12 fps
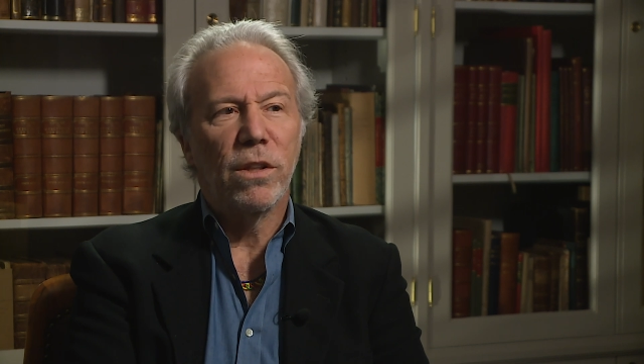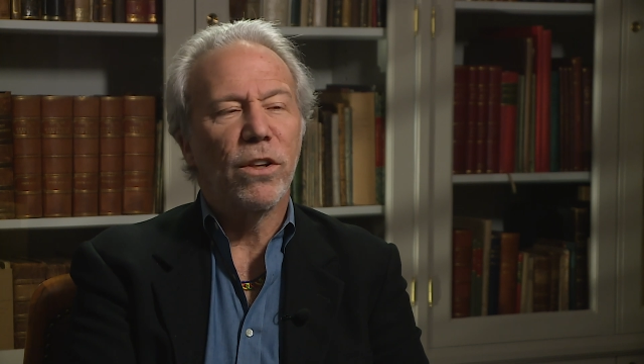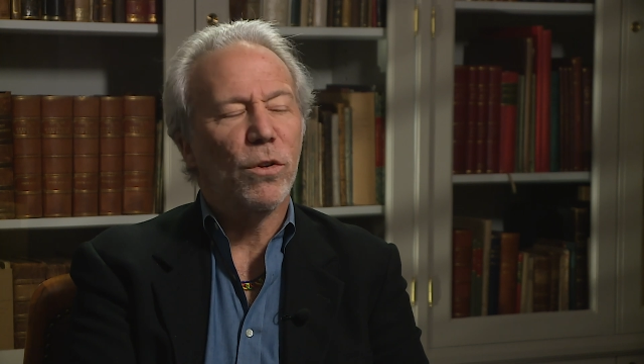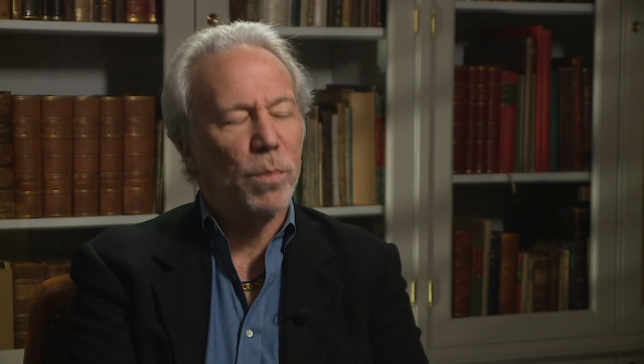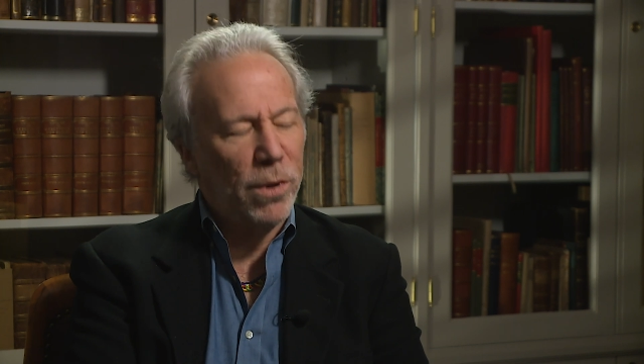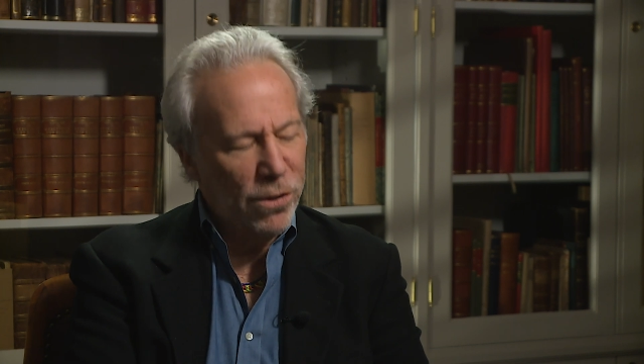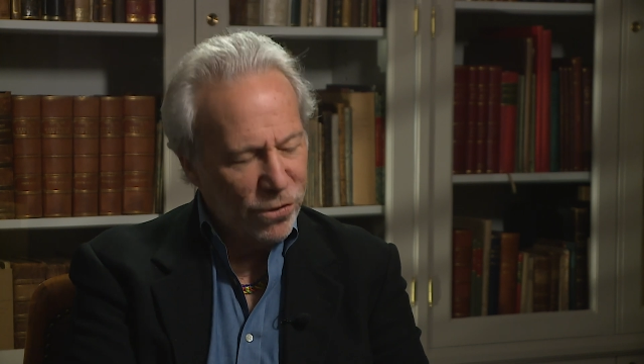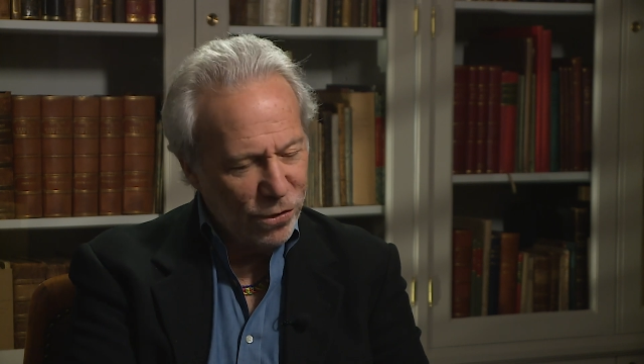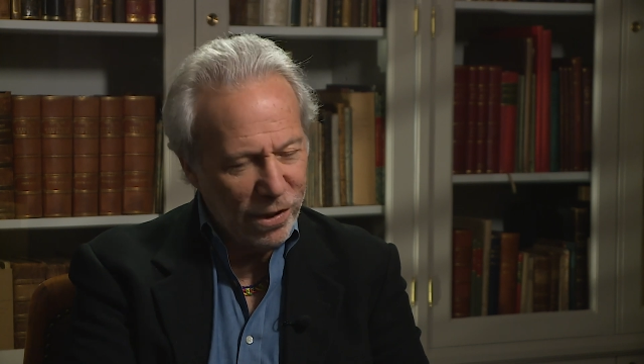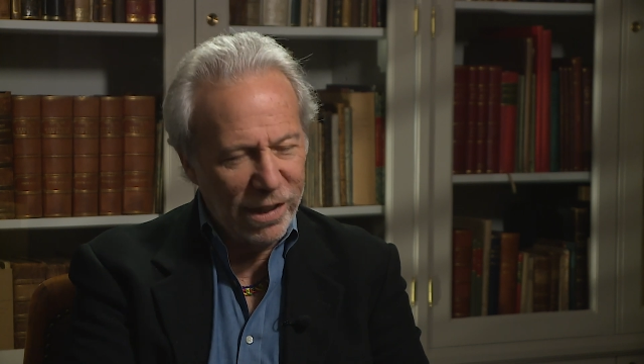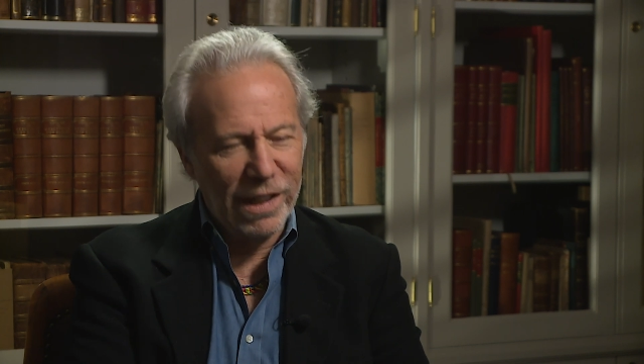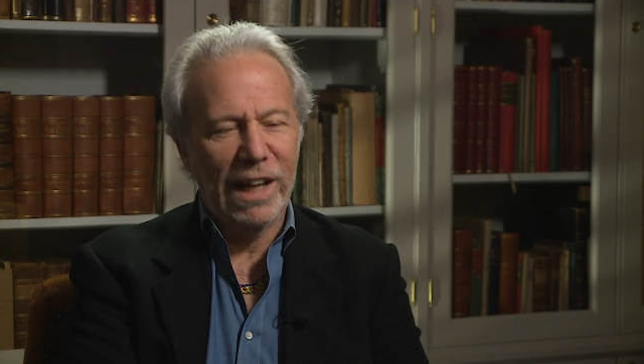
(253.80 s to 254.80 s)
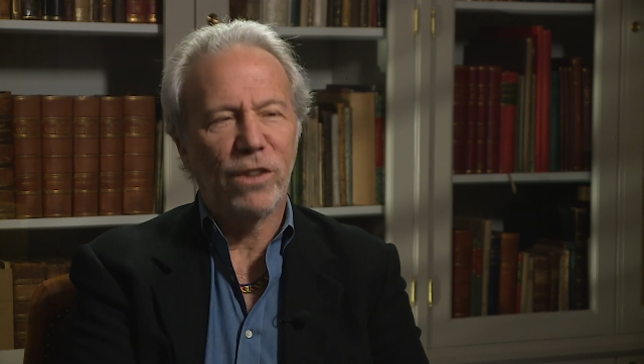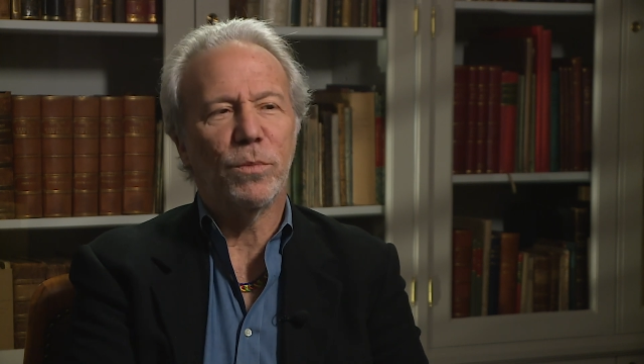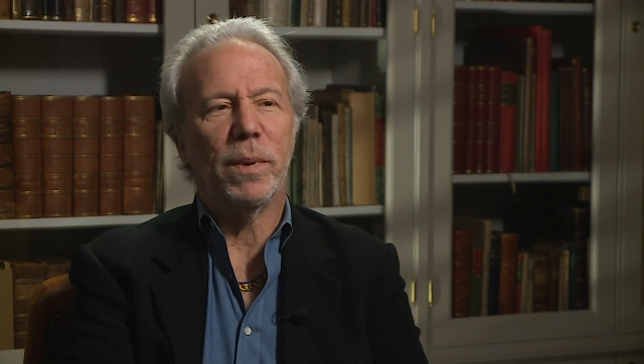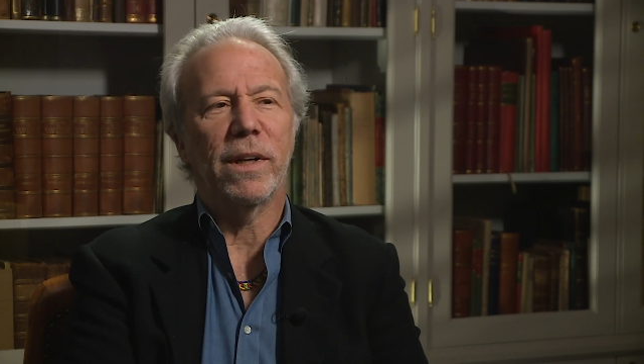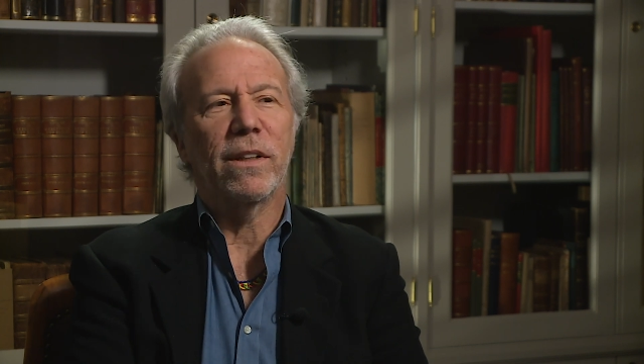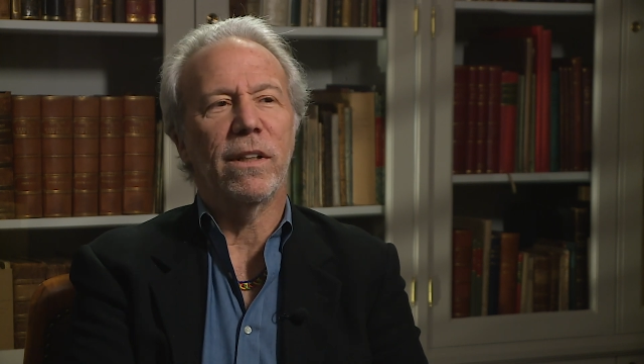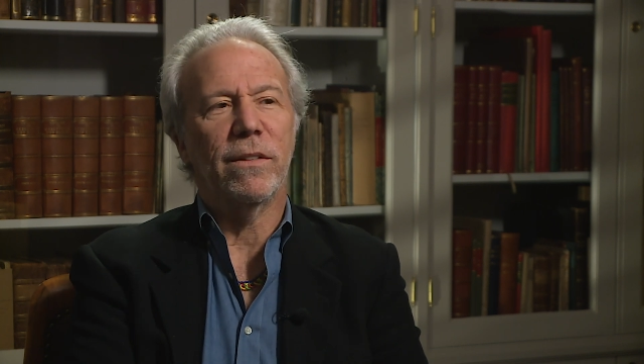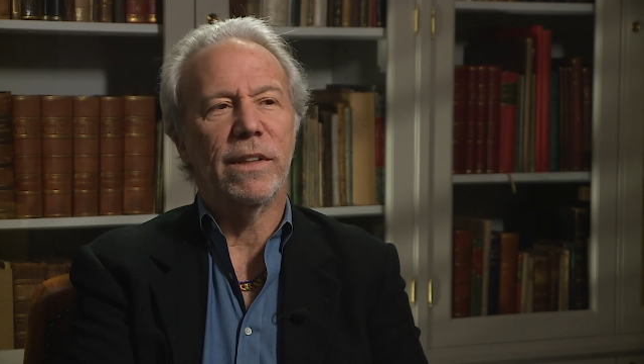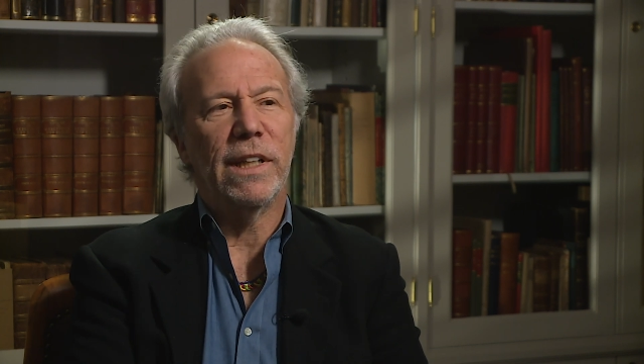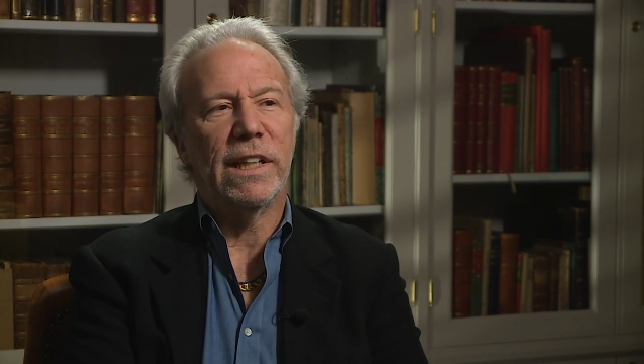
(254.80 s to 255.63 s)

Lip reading: The spiritual aspect of it.